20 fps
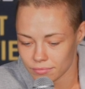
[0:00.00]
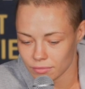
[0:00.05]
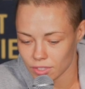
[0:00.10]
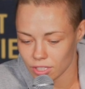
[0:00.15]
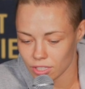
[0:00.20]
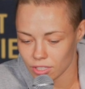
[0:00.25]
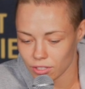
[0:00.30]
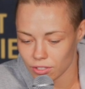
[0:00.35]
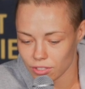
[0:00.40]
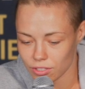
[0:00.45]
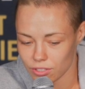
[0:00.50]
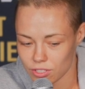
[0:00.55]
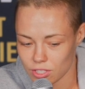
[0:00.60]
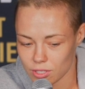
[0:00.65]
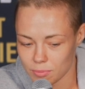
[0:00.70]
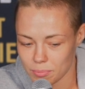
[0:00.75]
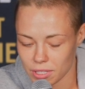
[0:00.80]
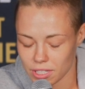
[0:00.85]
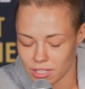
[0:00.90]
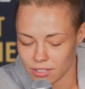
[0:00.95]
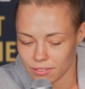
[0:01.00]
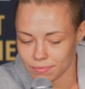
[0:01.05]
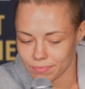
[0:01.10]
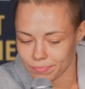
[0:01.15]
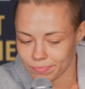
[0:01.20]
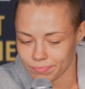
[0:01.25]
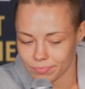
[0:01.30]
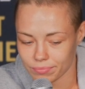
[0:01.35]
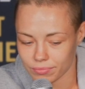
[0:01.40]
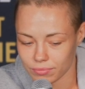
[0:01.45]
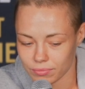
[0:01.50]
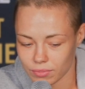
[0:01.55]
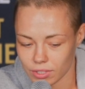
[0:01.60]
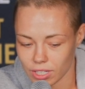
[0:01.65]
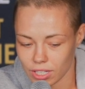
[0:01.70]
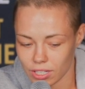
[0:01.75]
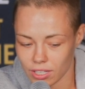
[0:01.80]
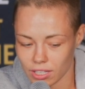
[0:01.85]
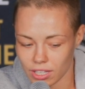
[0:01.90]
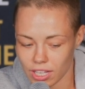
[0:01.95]
you know, there's just been
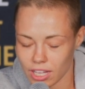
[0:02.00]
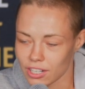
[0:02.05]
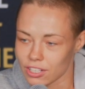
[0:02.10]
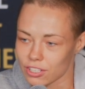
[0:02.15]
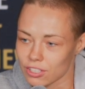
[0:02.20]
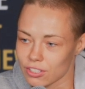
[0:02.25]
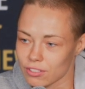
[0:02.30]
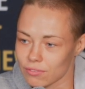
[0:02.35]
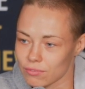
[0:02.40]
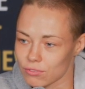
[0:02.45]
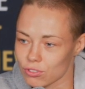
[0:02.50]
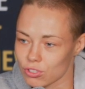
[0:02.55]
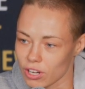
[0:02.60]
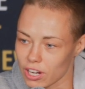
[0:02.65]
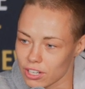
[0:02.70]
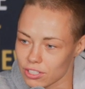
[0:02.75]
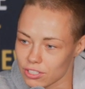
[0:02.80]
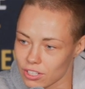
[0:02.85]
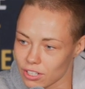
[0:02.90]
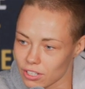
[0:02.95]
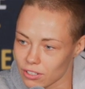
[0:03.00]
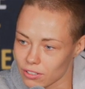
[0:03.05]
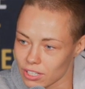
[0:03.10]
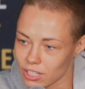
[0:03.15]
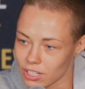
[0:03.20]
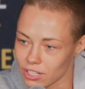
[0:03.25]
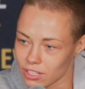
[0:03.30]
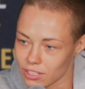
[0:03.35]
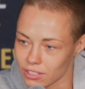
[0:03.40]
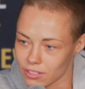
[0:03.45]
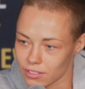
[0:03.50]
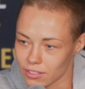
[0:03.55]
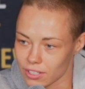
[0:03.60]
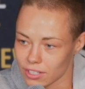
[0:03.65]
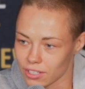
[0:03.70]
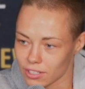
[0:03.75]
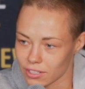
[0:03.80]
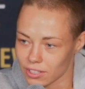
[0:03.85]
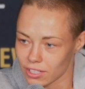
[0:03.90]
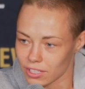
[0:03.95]
a lot of trash talking and,
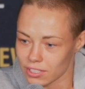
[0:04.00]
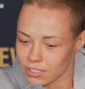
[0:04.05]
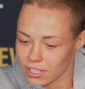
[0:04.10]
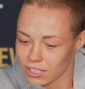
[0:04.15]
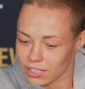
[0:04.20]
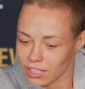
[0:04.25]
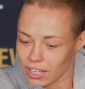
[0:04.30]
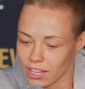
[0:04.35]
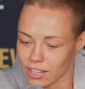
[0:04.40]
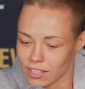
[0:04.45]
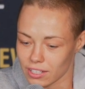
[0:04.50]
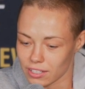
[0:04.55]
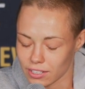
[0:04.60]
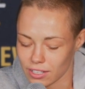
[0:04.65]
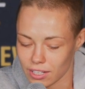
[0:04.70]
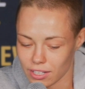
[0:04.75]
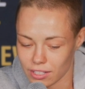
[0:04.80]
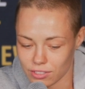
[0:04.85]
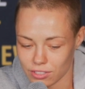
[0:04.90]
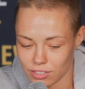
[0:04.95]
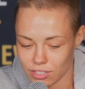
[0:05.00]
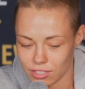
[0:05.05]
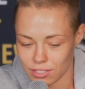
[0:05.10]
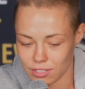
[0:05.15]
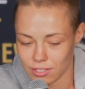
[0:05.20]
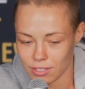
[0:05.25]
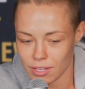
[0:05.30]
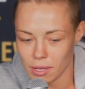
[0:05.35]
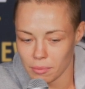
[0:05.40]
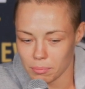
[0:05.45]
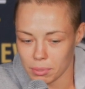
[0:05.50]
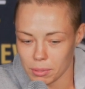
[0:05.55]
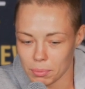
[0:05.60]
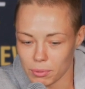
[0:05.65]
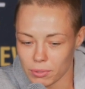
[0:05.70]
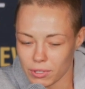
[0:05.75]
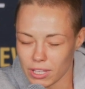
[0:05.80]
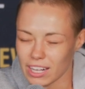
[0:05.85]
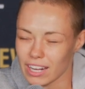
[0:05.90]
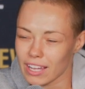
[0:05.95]
and things like that, and, and just
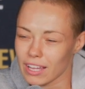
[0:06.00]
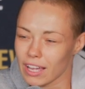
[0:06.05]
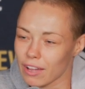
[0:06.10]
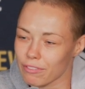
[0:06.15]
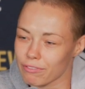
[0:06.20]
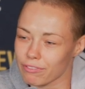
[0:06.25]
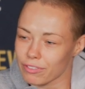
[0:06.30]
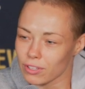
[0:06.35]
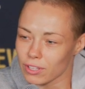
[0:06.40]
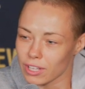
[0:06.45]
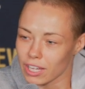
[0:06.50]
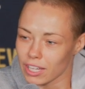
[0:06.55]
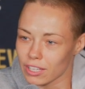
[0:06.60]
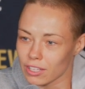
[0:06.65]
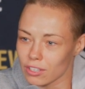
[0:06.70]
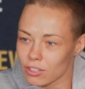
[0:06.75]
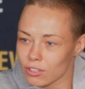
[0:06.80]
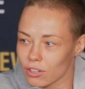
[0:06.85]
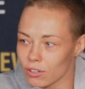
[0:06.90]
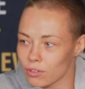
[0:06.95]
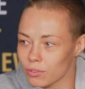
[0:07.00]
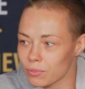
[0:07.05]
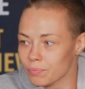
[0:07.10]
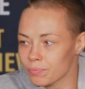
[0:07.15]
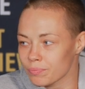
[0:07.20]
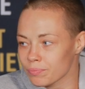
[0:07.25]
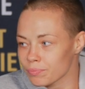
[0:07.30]
people that I, I feel like you know